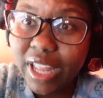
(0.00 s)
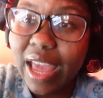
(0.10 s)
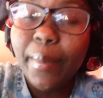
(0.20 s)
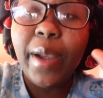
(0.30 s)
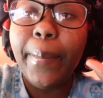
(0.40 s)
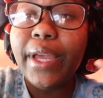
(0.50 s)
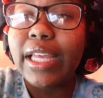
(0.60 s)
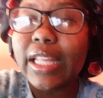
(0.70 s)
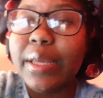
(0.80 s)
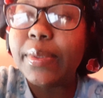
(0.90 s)
I'm going to put
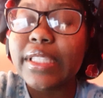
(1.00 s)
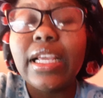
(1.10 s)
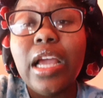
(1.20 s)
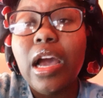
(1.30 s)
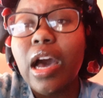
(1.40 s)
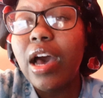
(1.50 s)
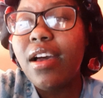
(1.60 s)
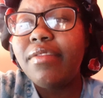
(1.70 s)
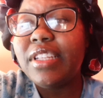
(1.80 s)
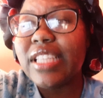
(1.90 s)
clips
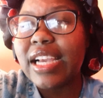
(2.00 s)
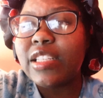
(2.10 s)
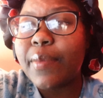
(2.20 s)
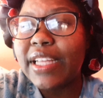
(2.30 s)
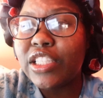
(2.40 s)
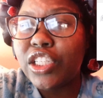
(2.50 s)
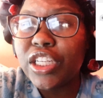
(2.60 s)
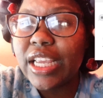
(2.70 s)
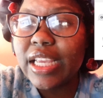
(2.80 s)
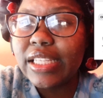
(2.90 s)
of the text
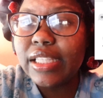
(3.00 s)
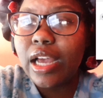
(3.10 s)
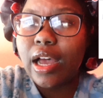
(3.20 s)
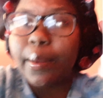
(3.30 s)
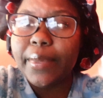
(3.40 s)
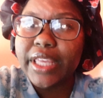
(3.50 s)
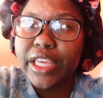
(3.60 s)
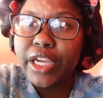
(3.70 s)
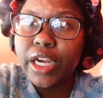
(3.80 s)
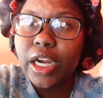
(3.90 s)
messages um,
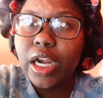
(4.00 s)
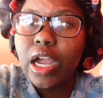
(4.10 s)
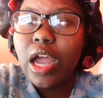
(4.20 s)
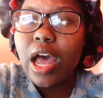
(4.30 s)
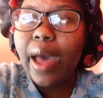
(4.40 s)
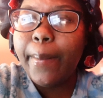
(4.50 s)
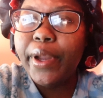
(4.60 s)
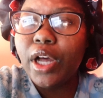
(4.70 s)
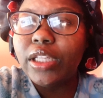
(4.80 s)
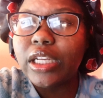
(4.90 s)
here. I'll
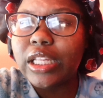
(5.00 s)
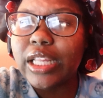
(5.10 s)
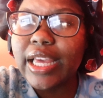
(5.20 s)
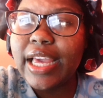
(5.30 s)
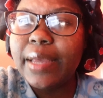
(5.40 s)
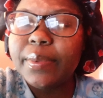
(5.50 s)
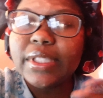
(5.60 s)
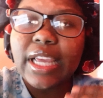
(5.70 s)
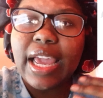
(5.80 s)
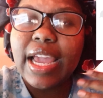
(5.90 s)
put all the
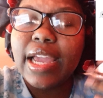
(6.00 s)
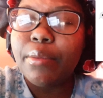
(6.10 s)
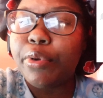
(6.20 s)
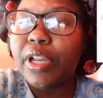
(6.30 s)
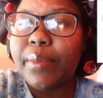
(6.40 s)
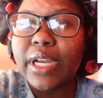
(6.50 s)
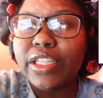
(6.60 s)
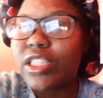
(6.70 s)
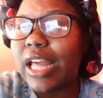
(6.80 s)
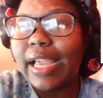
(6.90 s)
clips and pretty
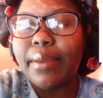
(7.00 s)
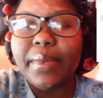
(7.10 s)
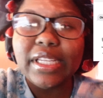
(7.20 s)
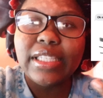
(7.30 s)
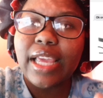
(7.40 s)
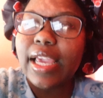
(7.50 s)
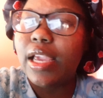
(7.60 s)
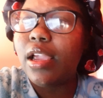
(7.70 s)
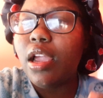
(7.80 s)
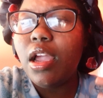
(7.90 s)
much like me
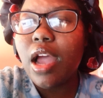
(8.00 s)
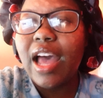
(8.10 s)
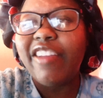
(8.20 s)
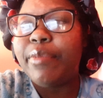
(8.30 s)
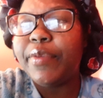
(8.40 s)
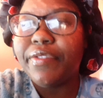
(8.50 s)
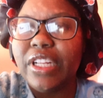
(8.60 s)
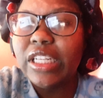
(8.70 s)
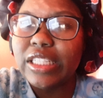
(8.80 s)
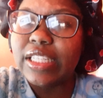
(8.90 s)
saying I've been
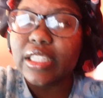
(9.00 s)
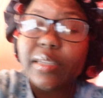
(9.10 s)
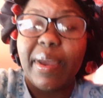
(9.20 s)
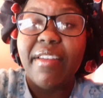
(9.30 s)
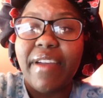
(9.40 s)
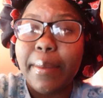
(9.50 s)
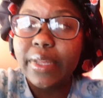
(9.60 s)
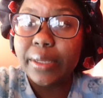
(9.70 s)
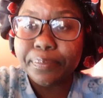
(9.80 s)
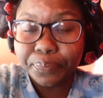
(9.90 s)
feeling sick to my
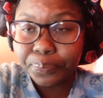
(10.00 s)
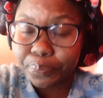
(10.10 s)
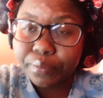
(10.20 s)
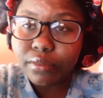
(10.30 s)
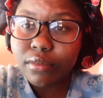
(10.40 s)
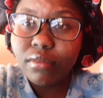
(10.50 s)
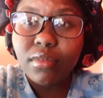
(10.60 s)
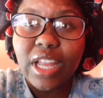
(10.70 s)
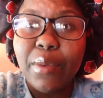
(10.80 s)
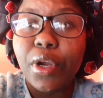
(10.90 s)
family.
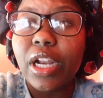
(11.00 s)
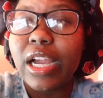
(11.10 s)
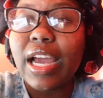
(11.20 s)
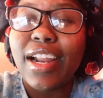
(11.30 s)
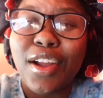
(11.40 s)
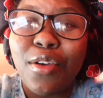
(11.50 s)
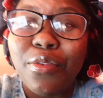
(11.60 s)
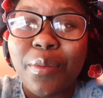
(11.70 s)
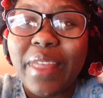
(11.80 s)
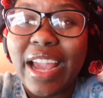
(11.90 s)
And we're going to kind of go
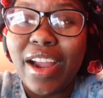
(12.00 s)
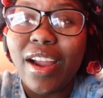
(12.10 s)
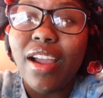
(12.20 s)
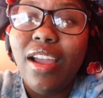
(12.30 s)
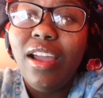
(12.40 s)
from there.